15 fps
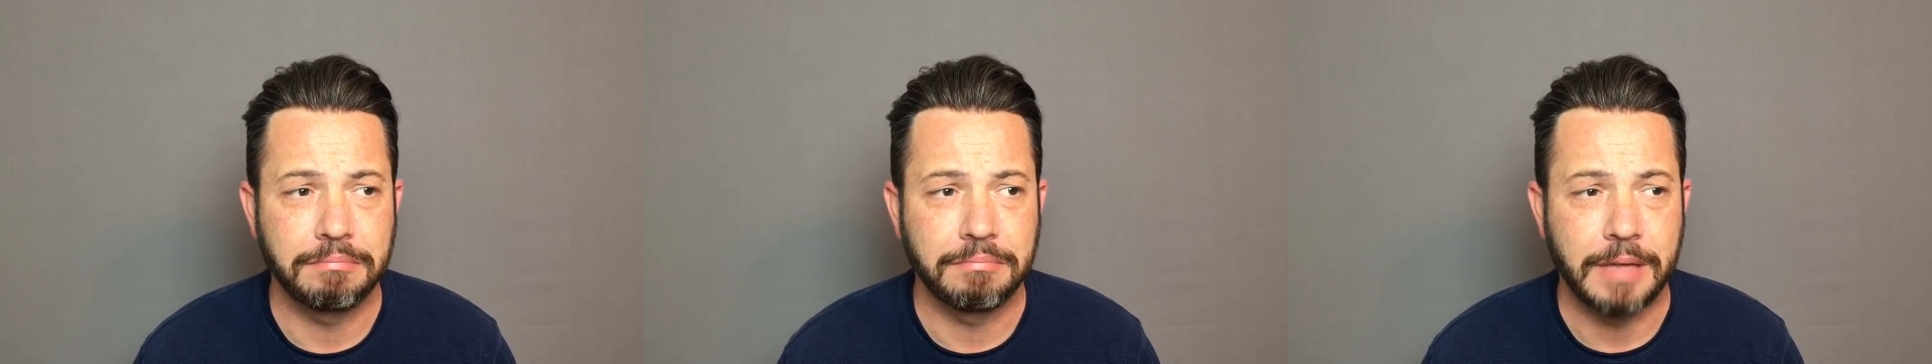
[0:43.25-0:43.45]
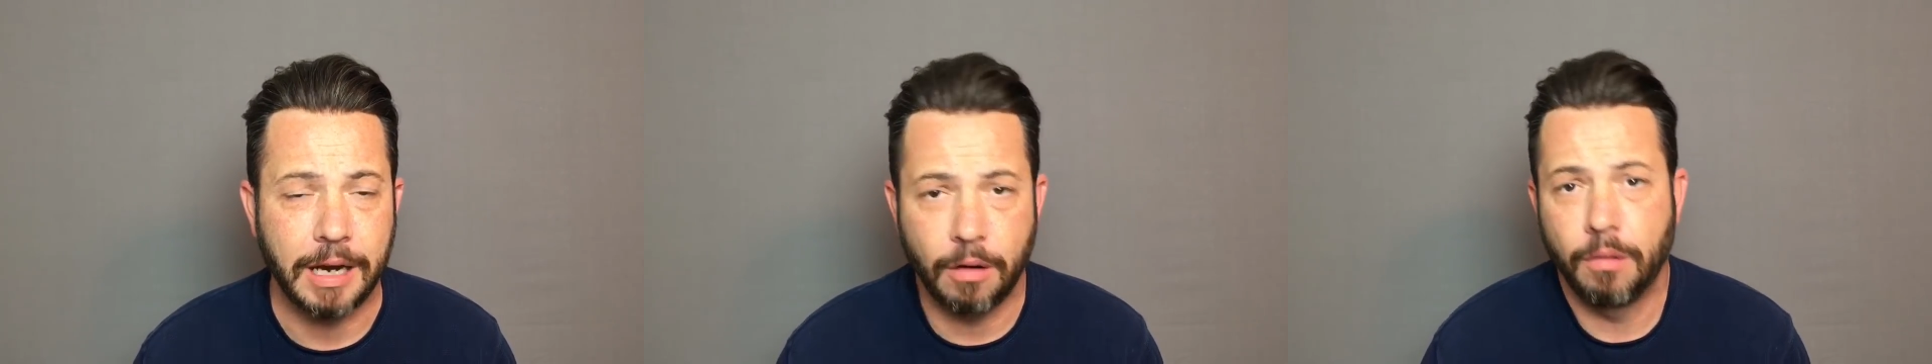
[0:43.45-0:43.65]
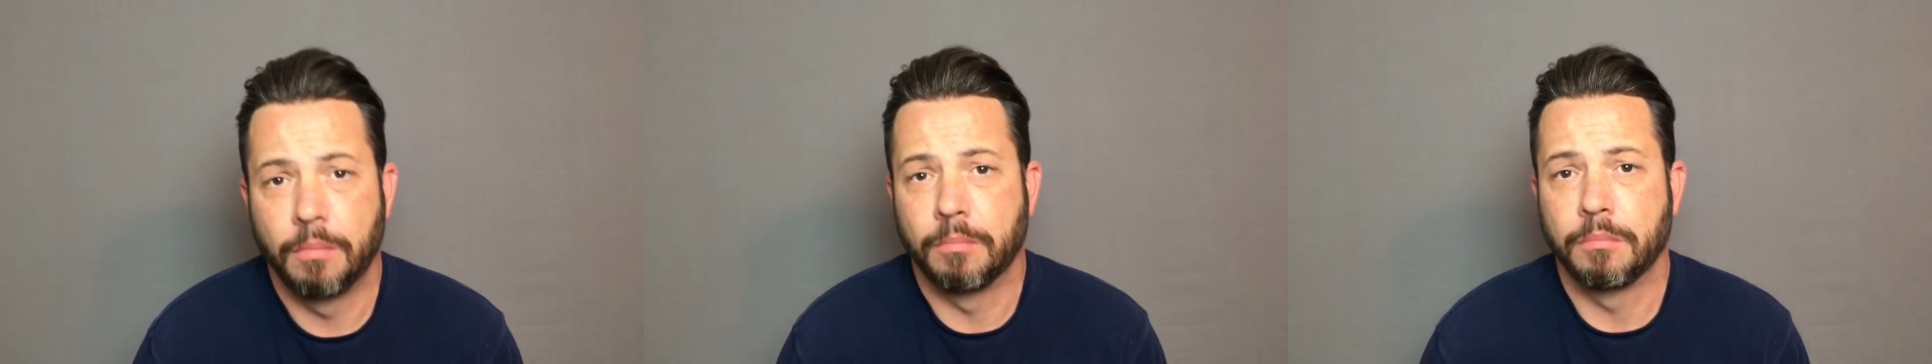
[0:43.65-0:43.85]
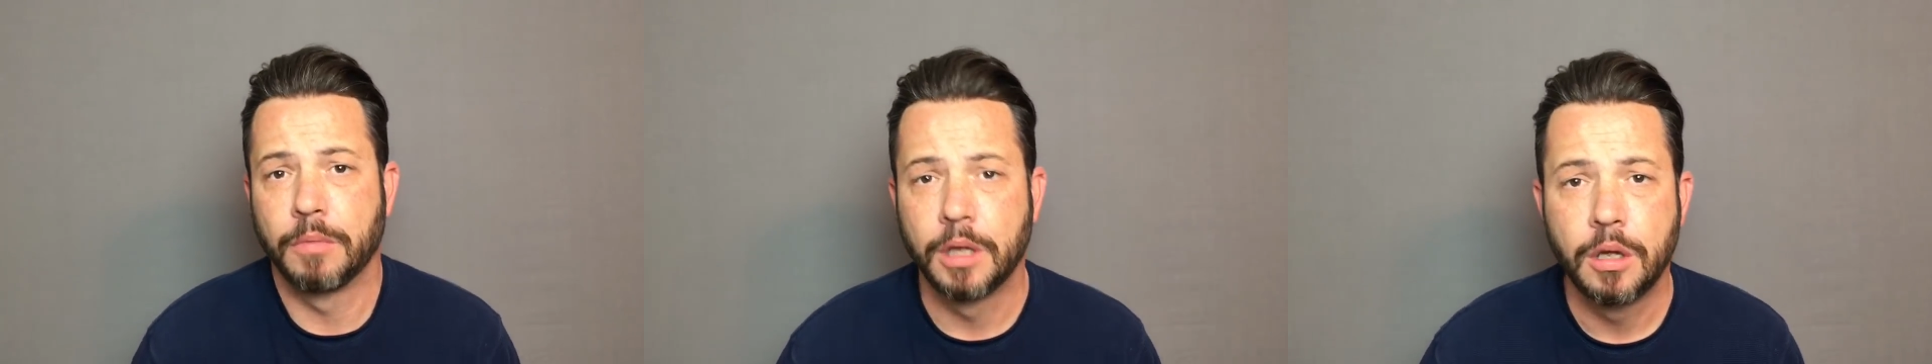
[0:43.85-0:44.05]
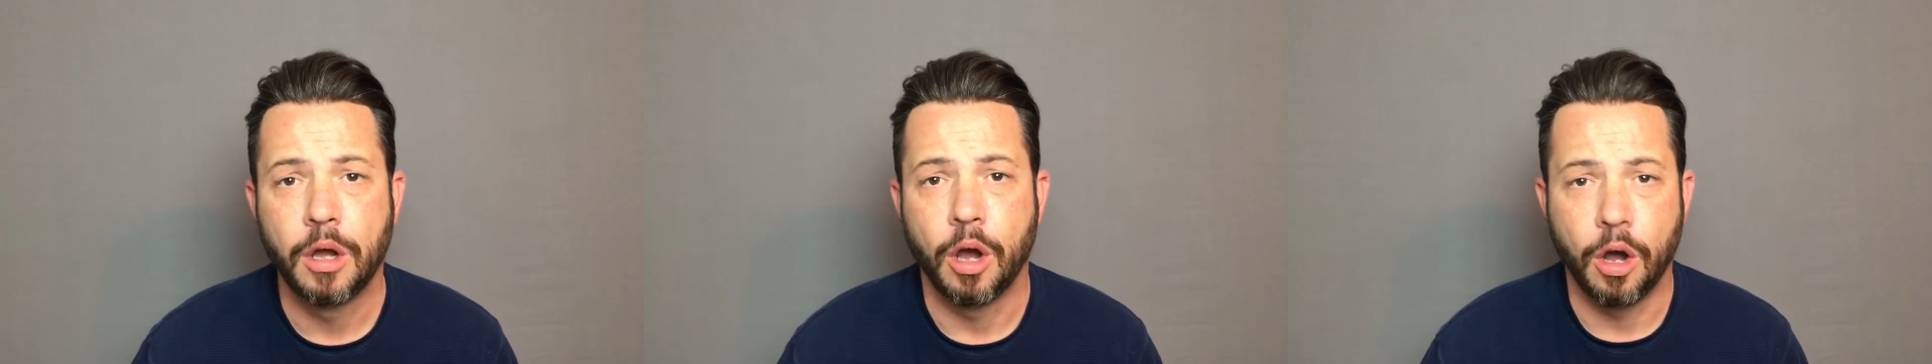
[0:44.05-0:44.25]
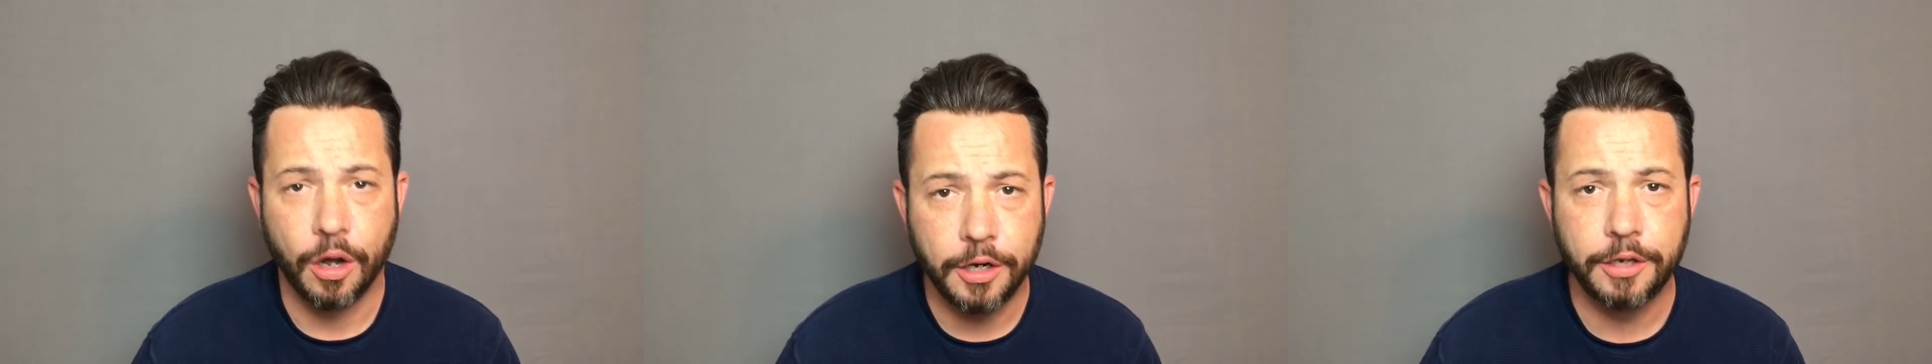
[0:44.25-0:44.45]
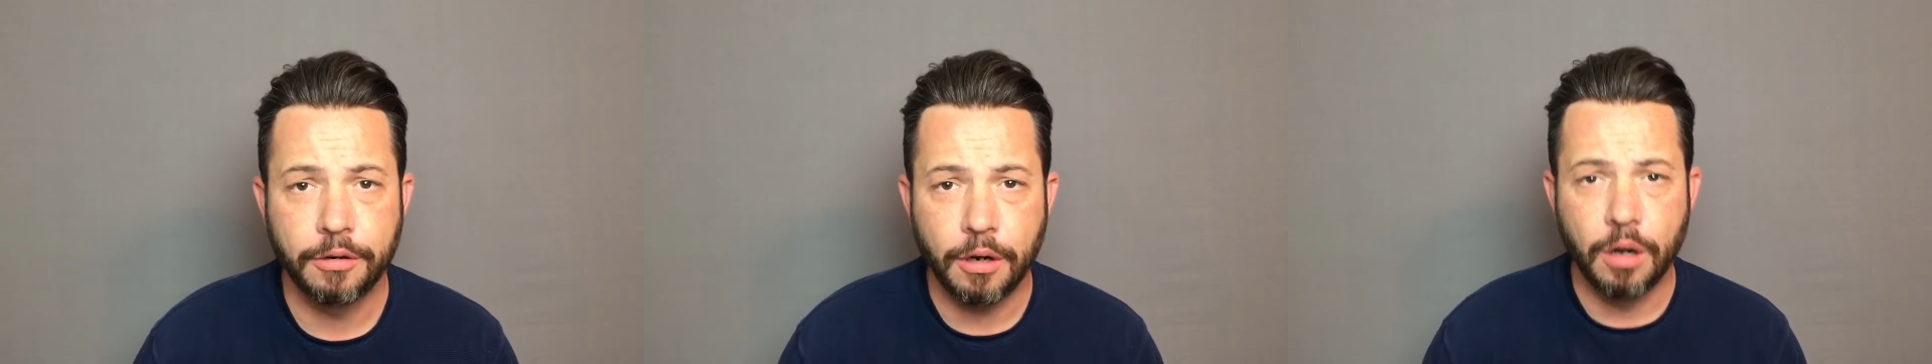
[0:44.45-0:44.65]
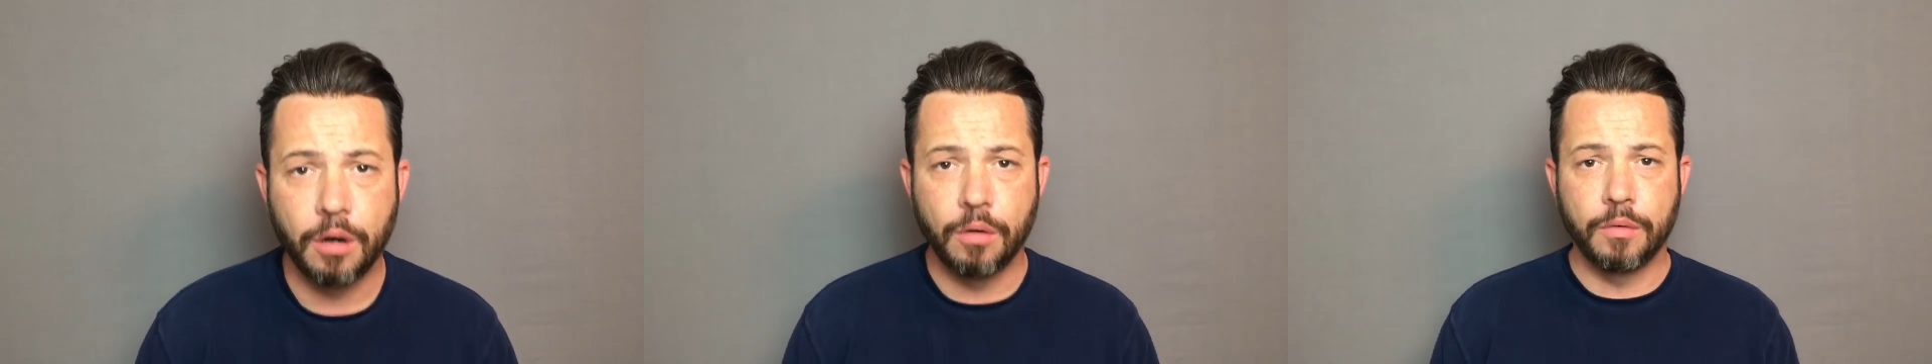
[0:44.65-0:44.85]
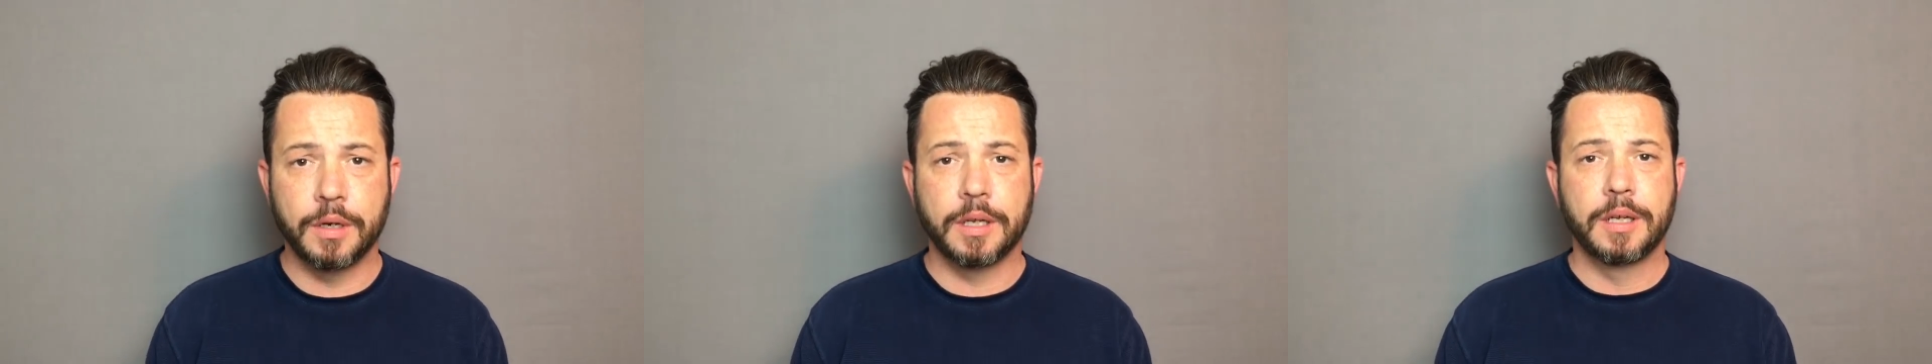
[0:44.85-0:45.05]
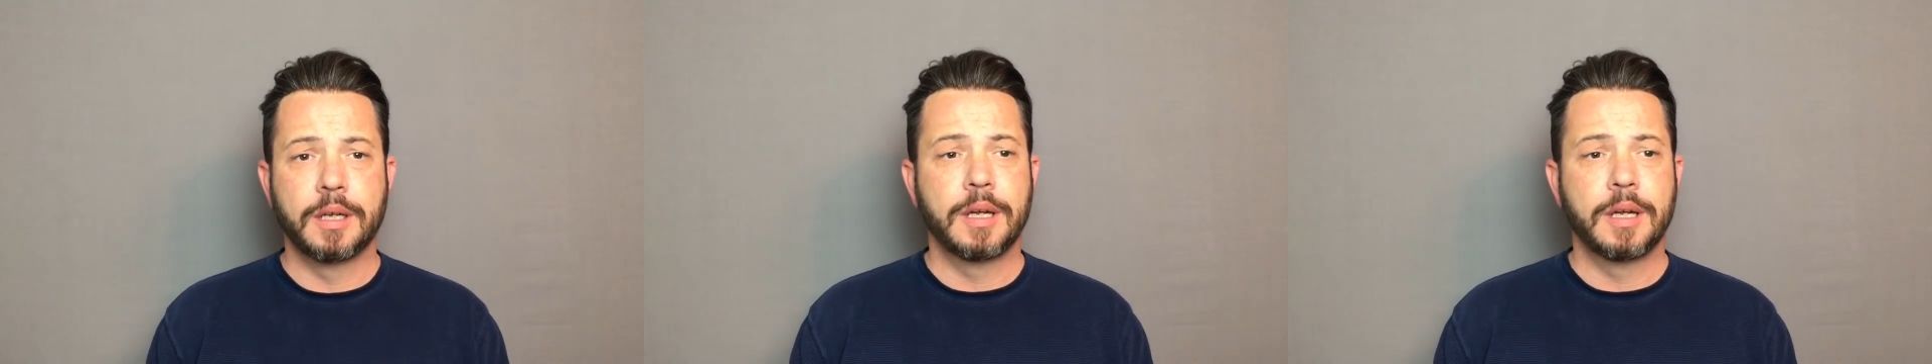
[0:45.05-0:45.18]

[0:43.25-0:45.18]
at home, on your own.